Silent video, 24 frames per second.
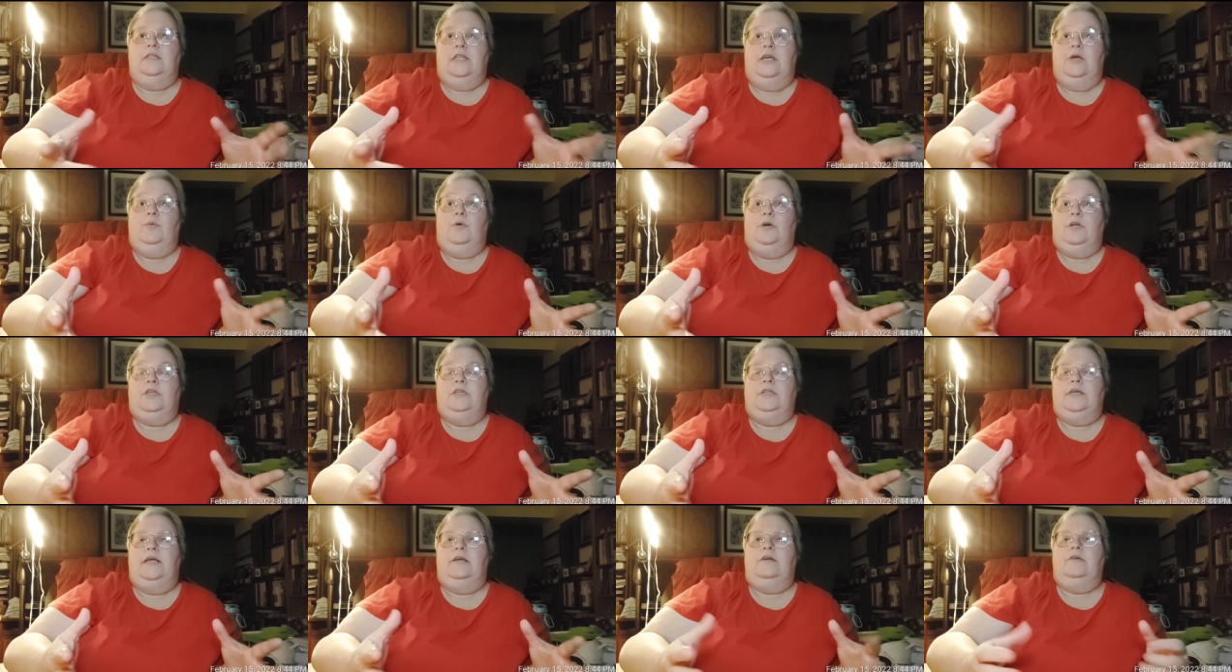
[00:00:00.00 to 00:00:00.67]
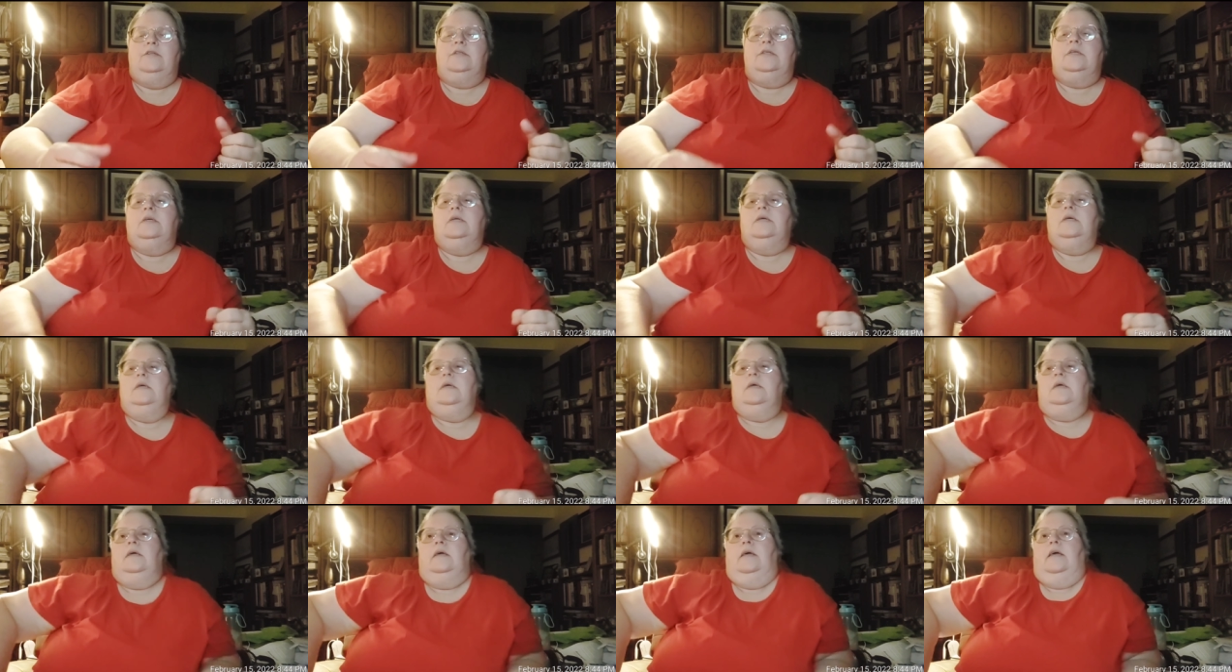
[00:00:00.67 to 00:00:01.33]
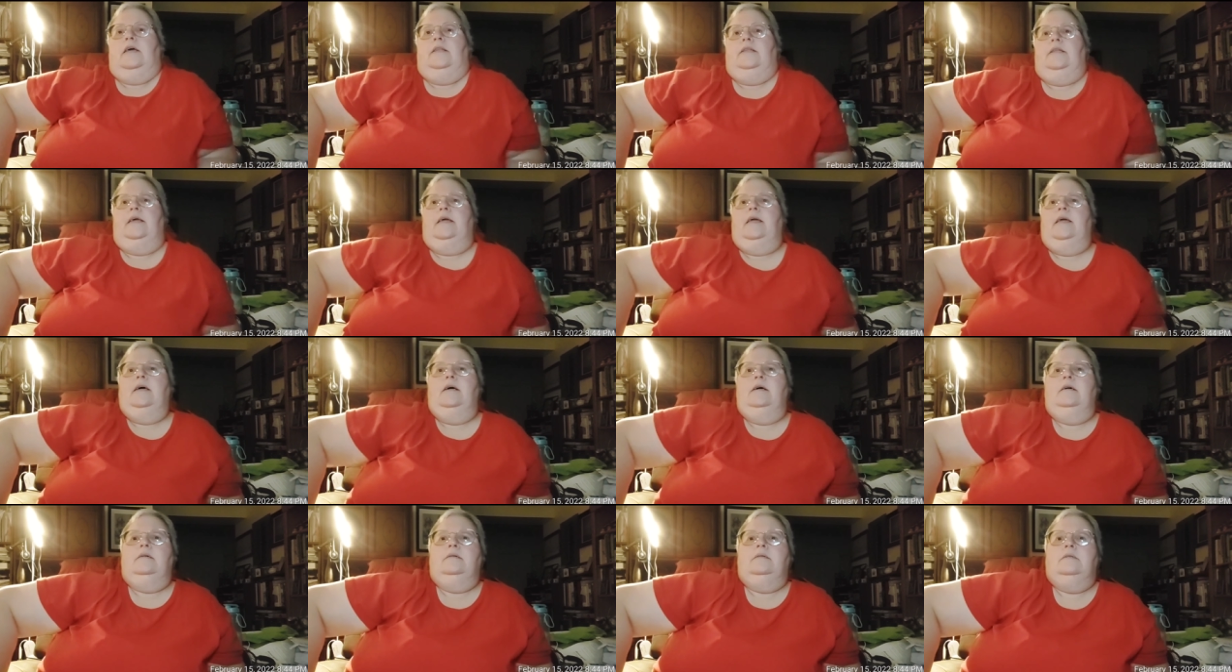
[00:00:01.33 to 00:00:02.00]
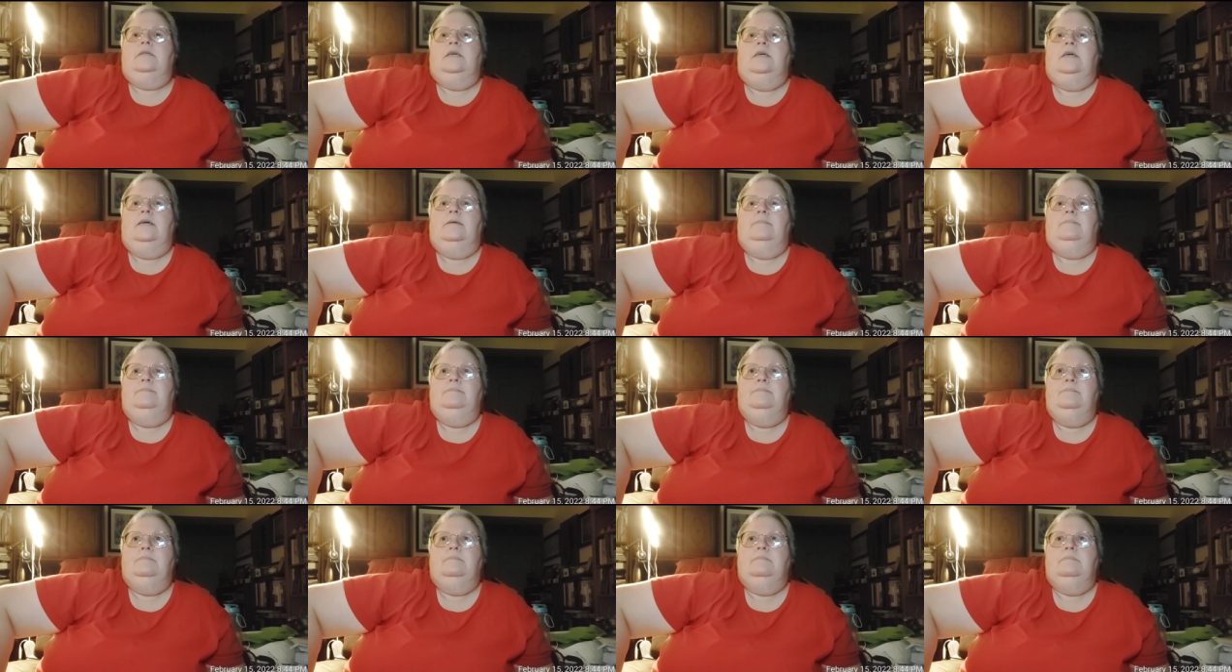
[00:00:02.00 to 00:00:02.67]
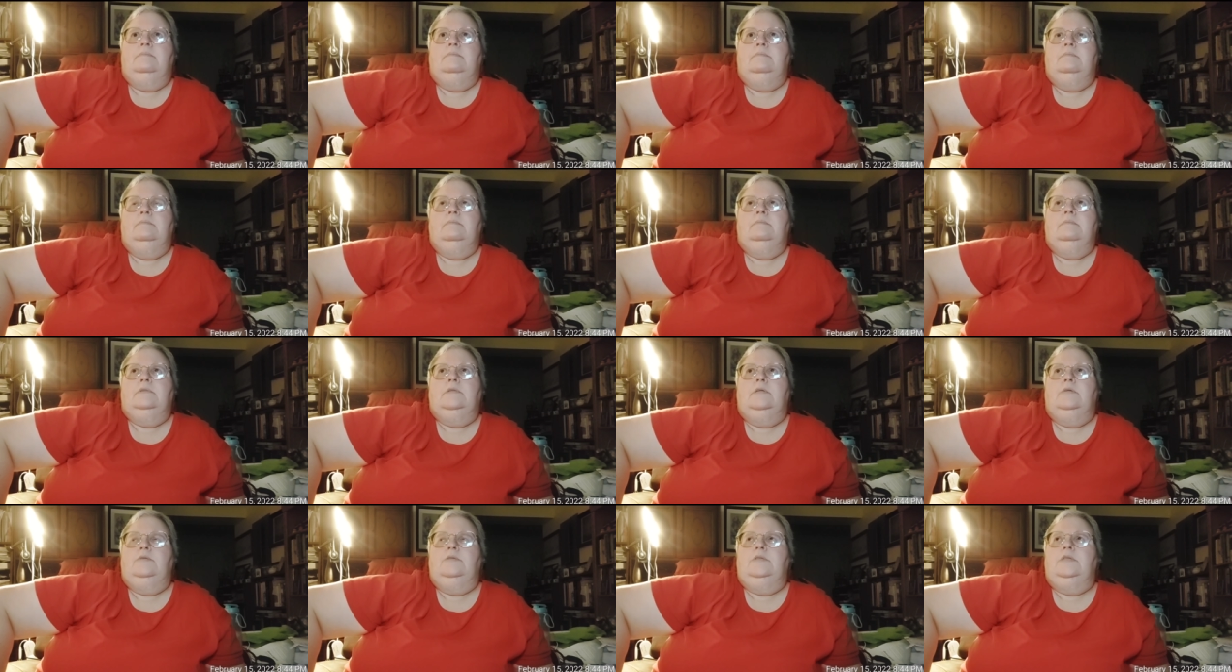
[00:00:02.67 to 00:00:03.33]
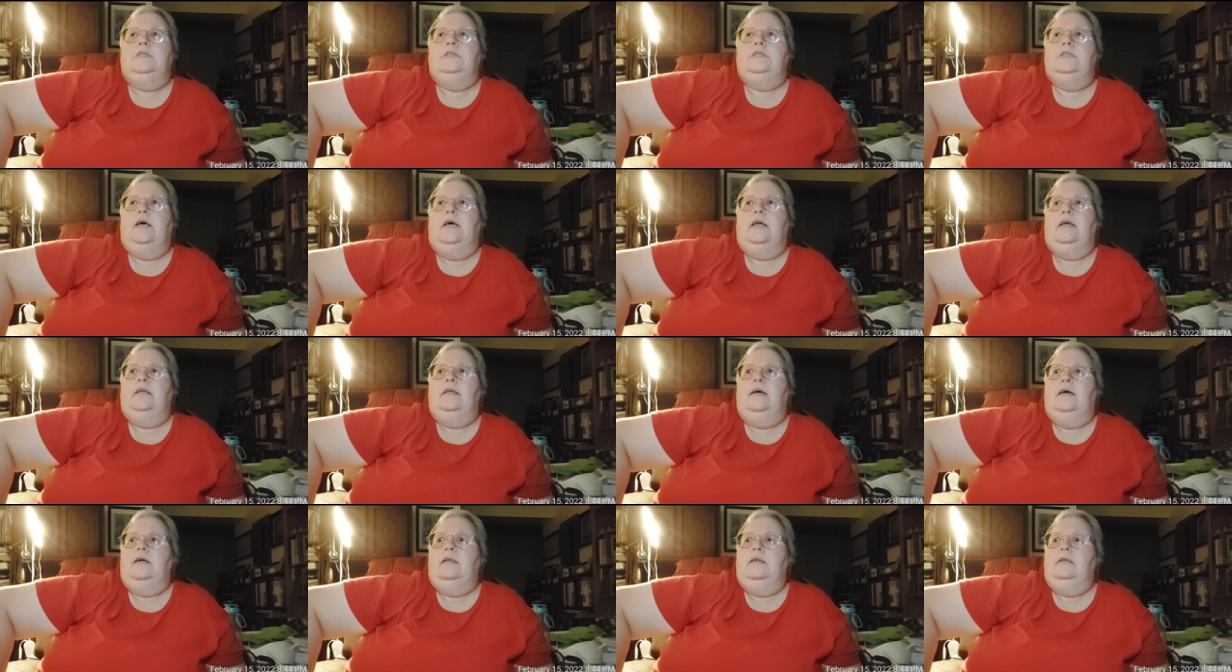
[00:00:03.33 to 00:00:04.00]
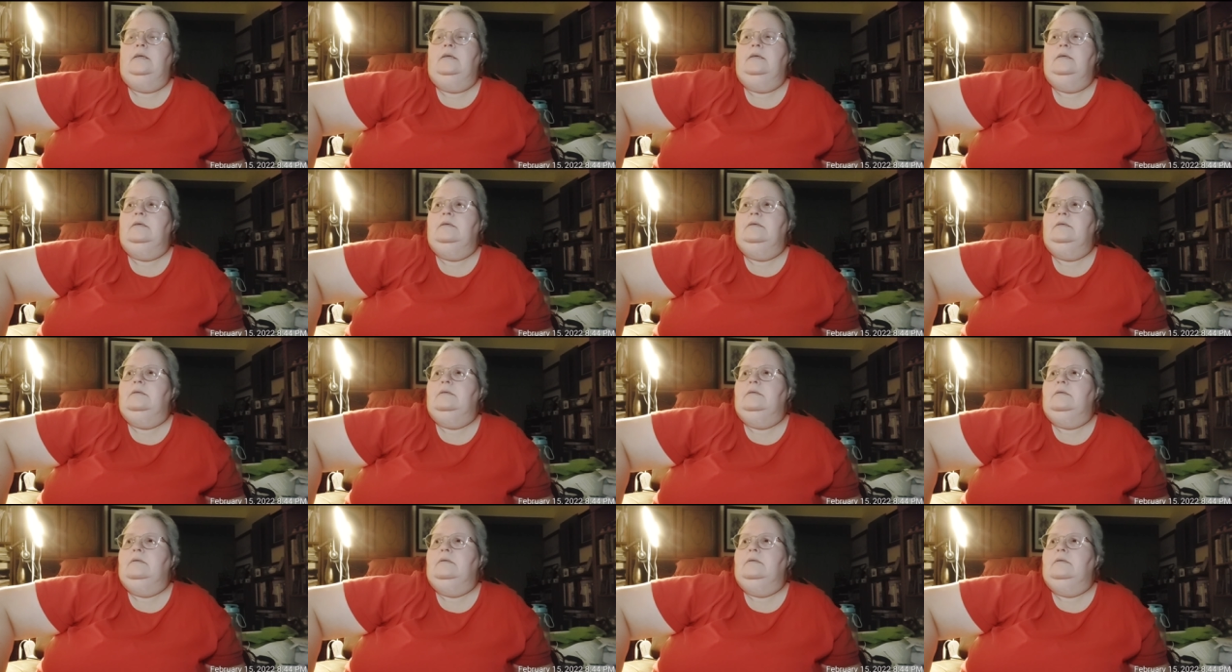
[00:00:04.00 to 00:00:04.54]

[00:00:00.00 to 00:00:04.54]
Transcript: They were containers, and they held was it cyanide?